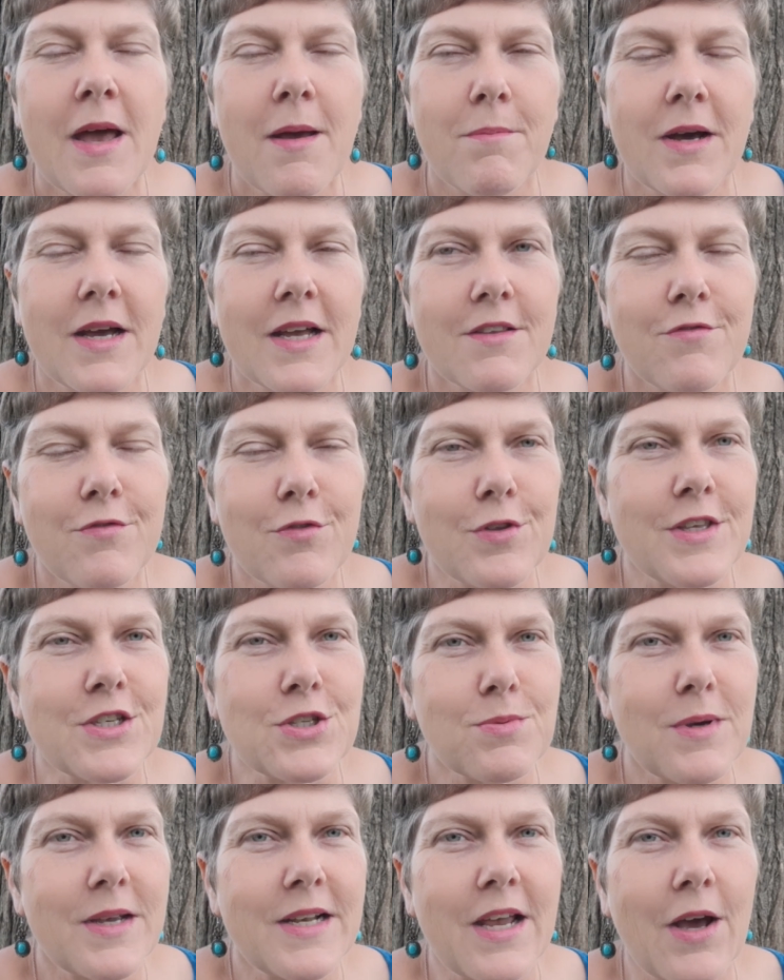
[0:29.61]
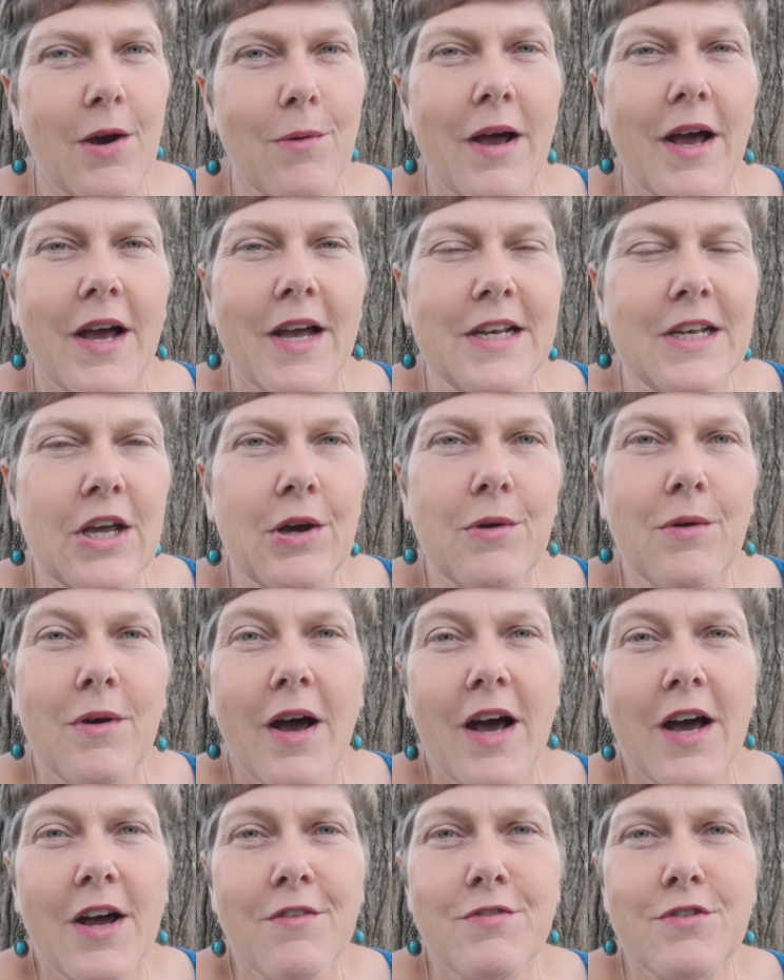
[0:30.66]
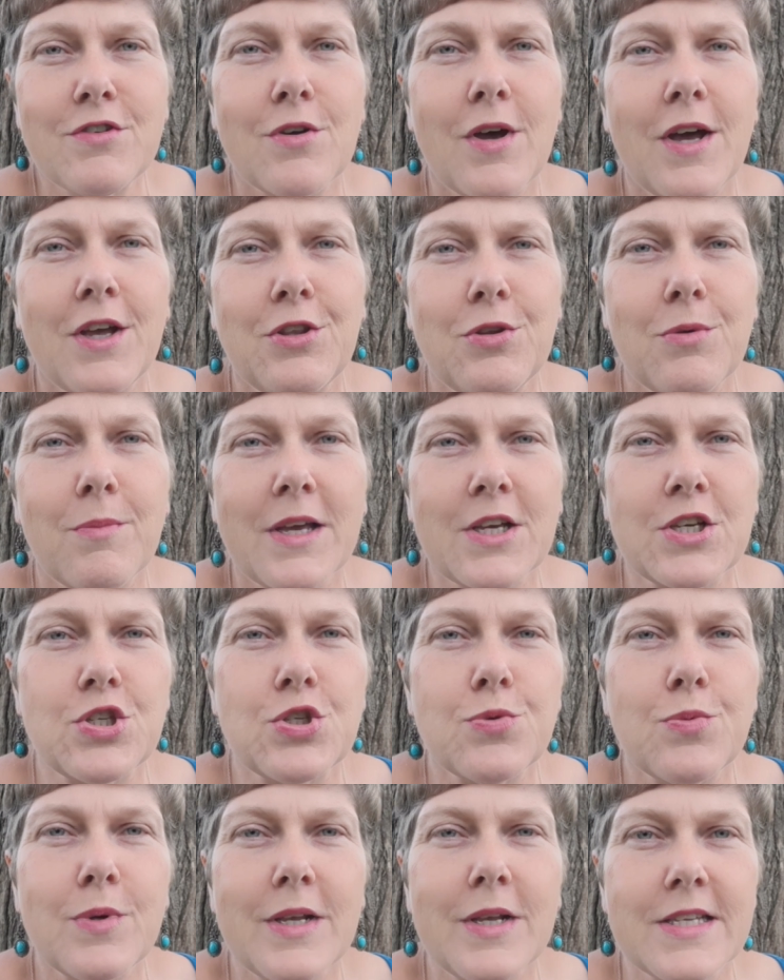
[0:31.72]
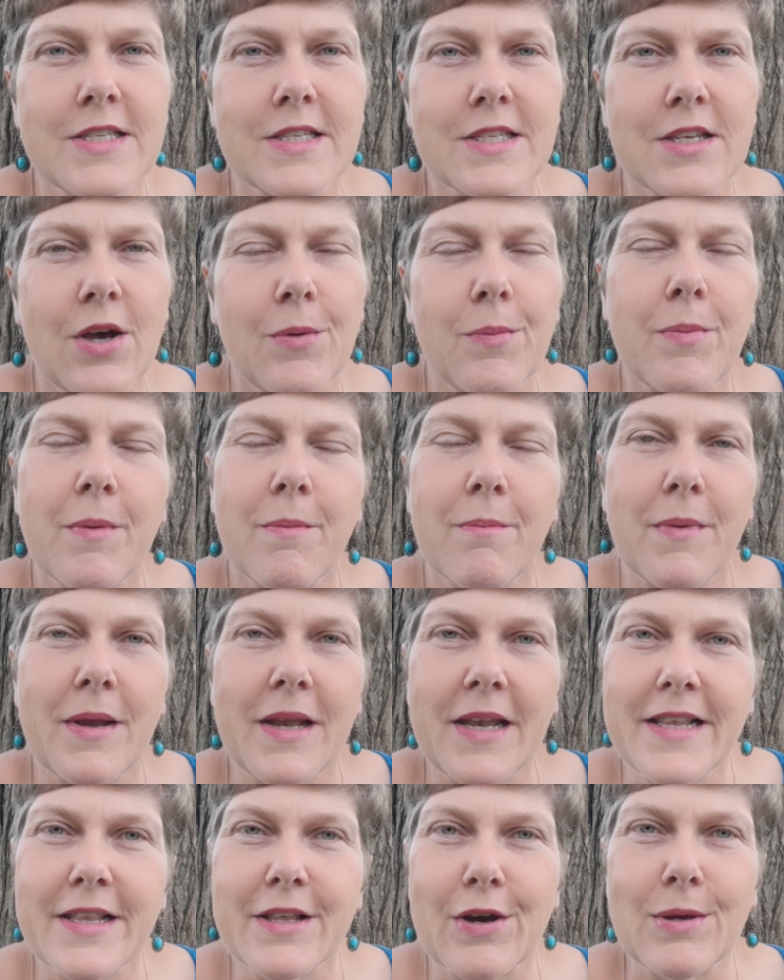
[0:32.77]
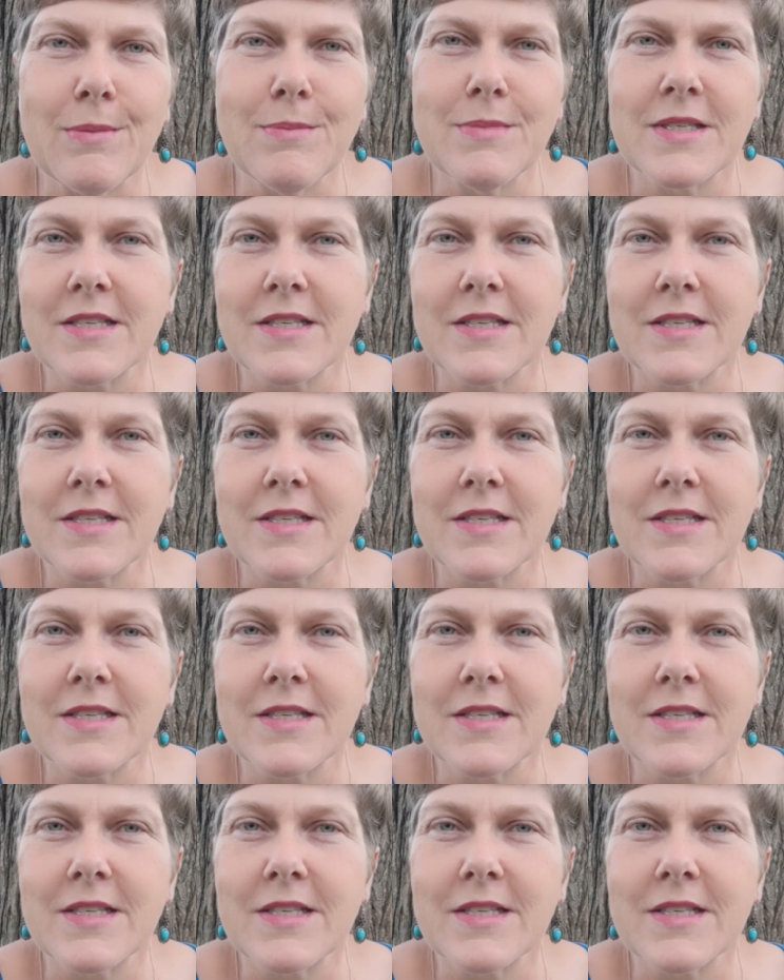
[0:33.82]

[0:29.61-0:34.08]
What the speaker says: But for this one now, I know I've tried to make swirly soap many times.